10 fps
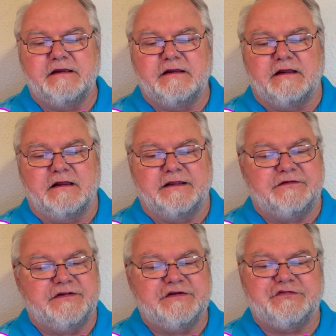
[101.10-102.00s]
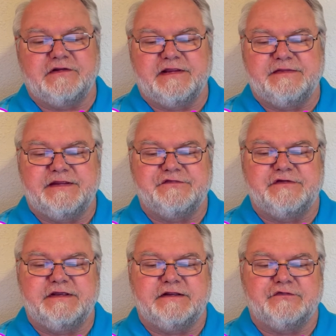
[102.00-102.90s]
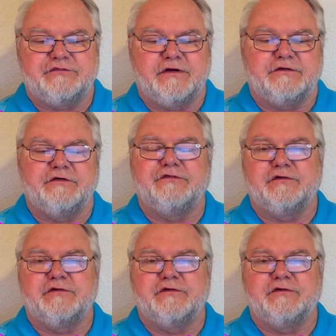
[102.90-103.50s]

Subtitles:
Additionally, these deconstructors